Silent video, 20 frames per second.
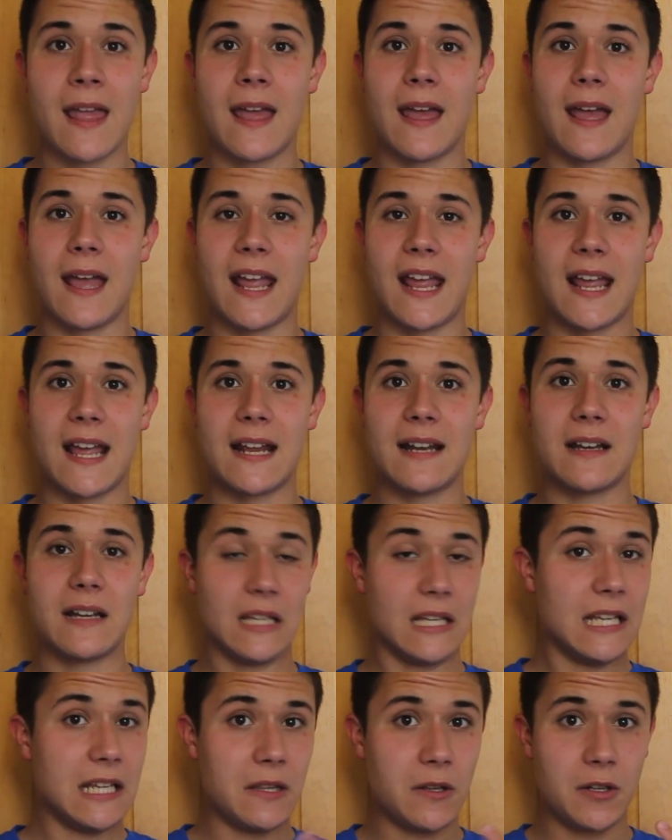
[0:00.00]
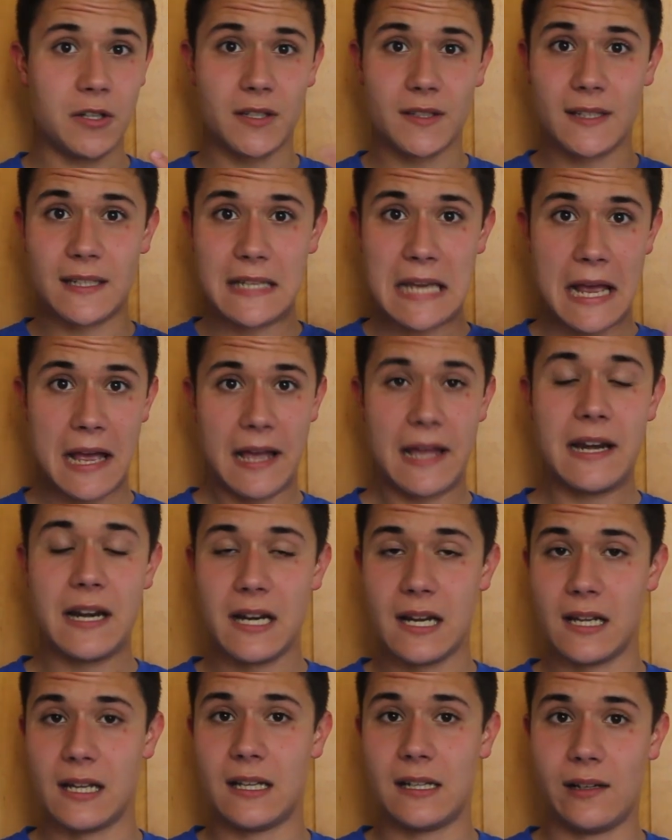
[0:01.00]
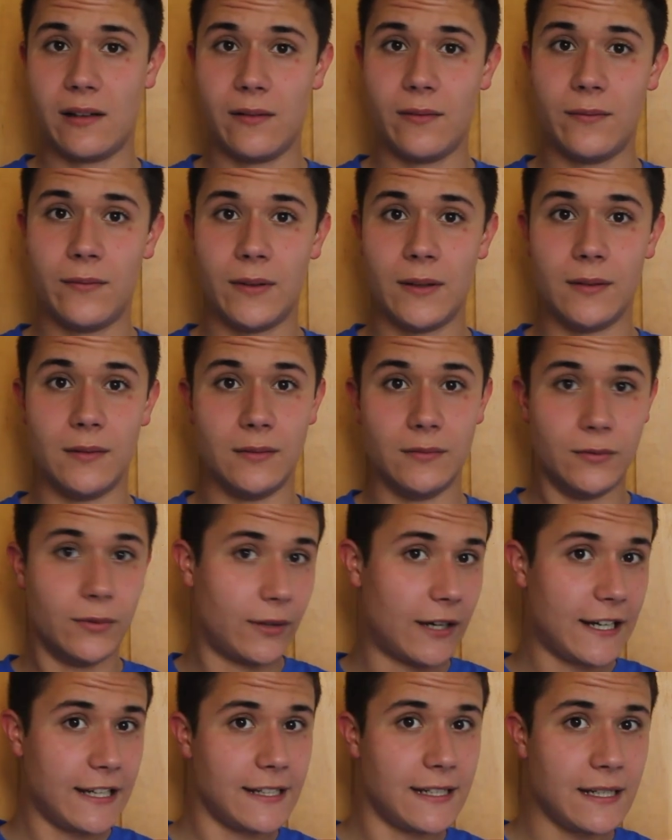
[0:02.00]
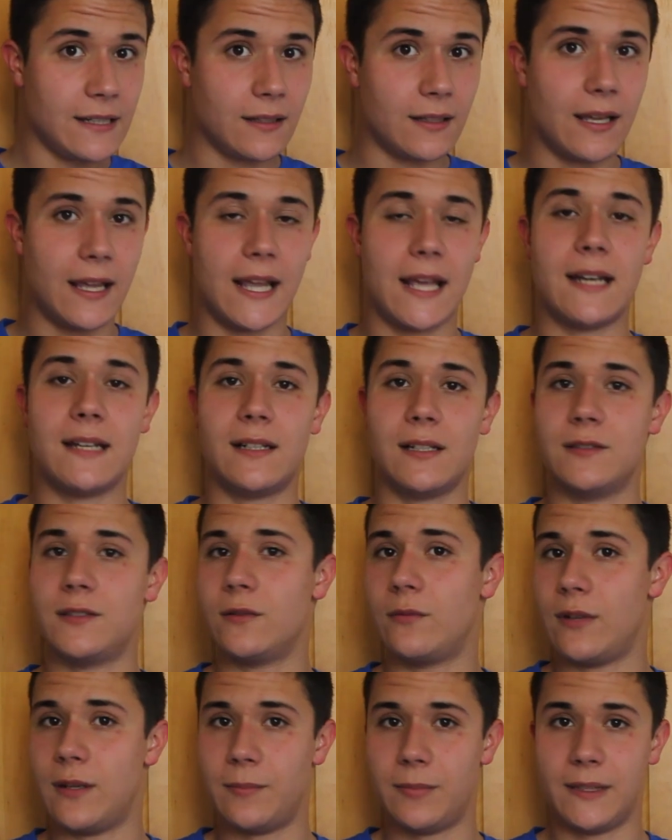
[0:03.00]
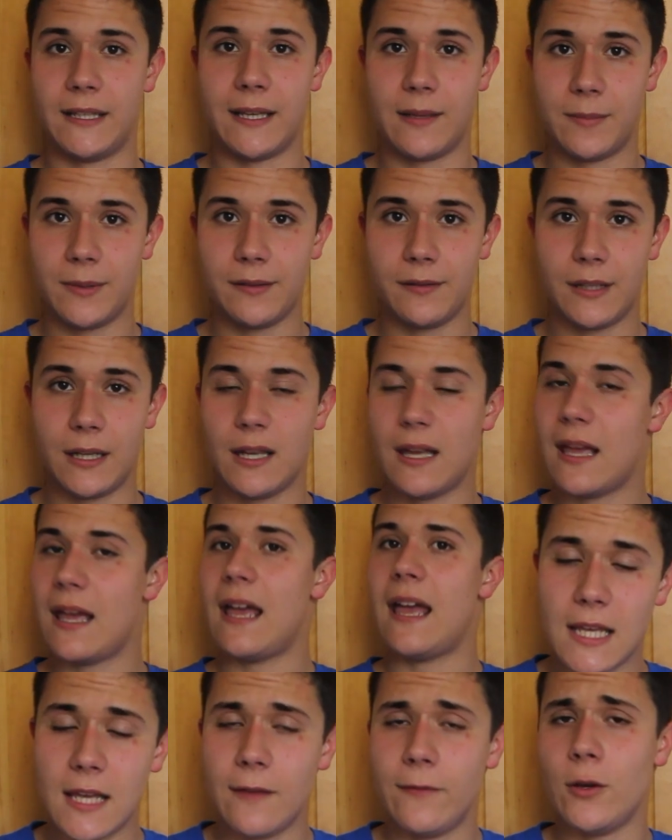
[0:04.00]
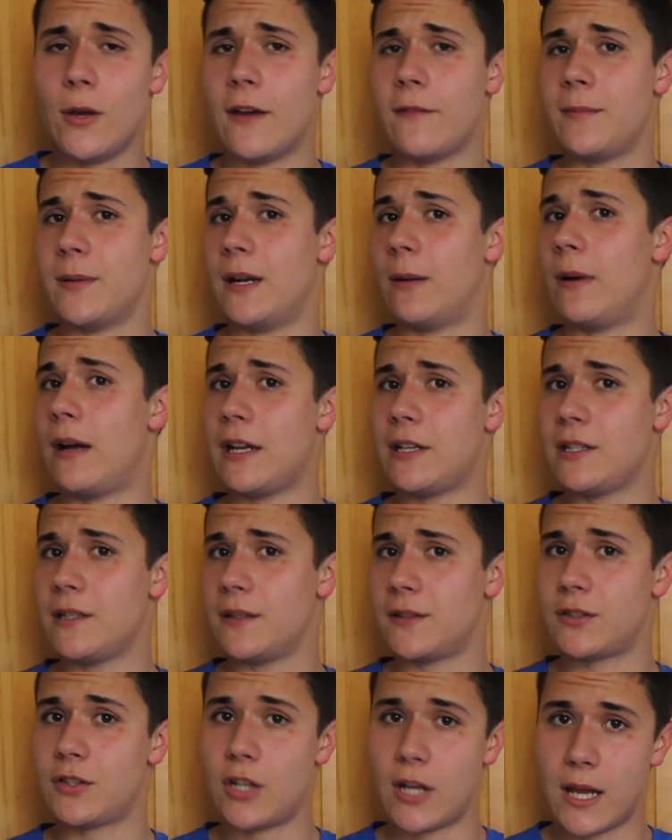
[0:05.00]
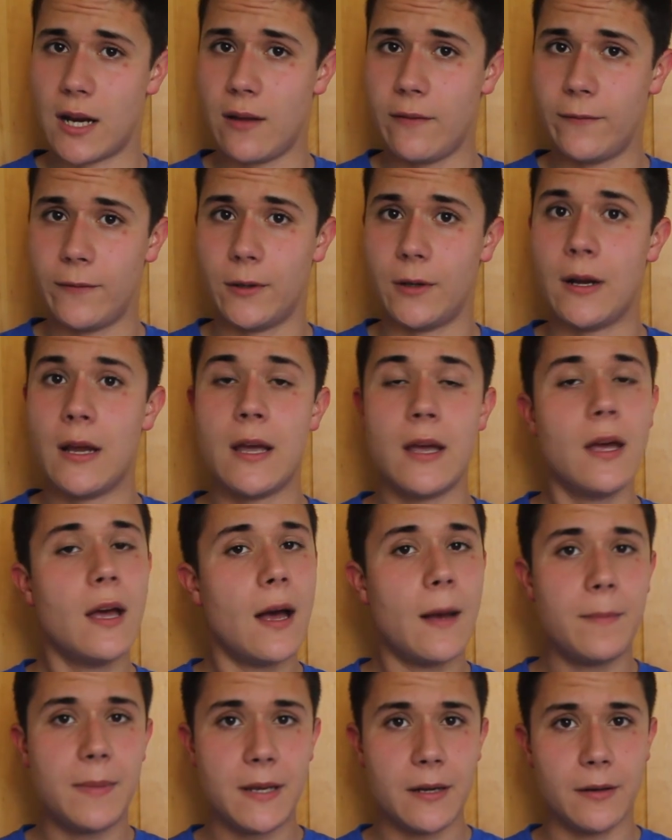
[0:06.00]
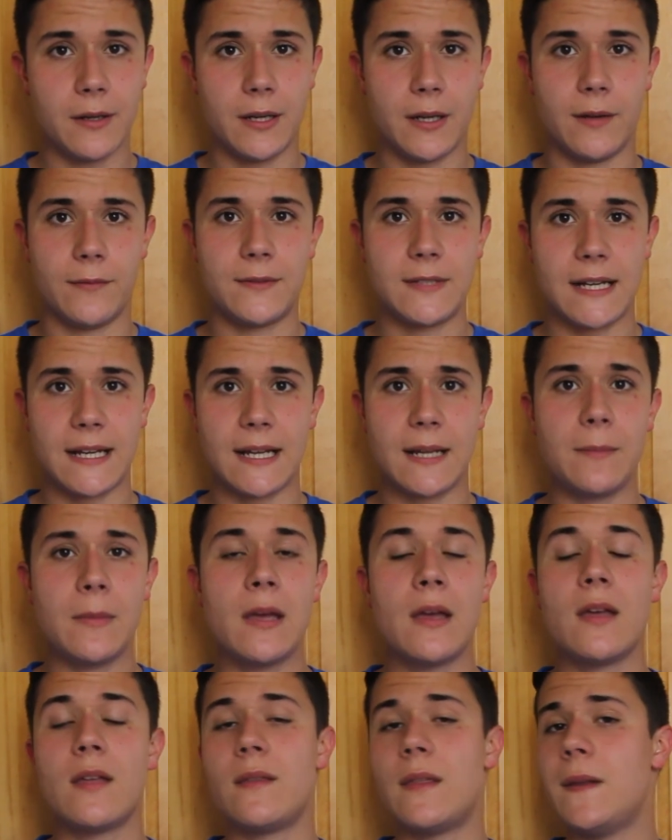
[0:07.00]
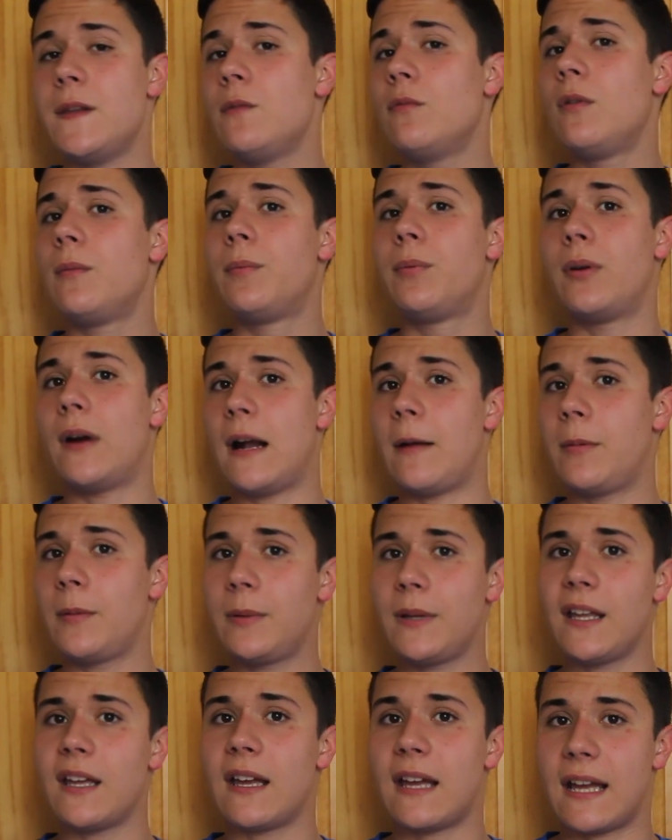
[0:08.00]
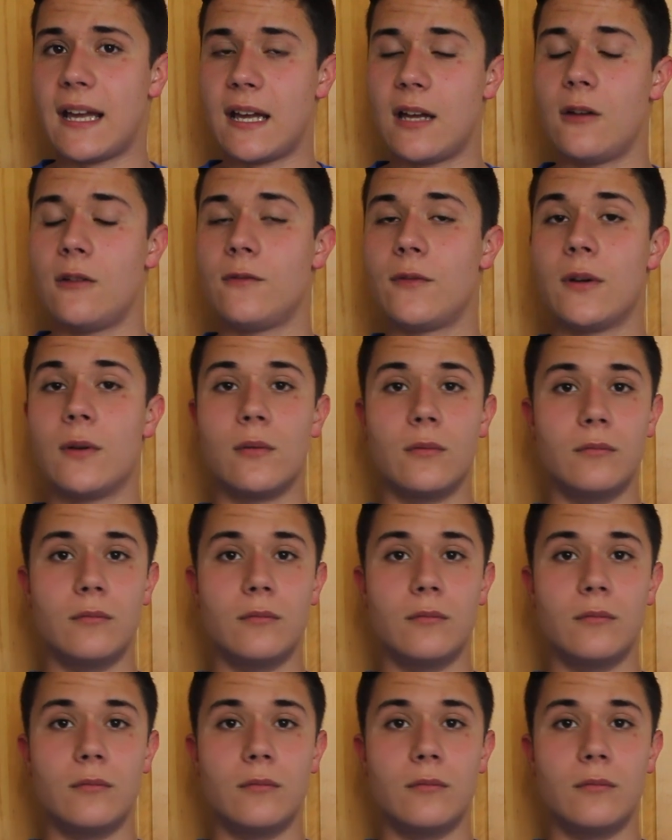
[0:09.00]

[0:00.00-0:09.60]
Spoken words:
And there's just a ton of variety and tons of replayability. If you have been watching this channel for a period of time, then you will probably have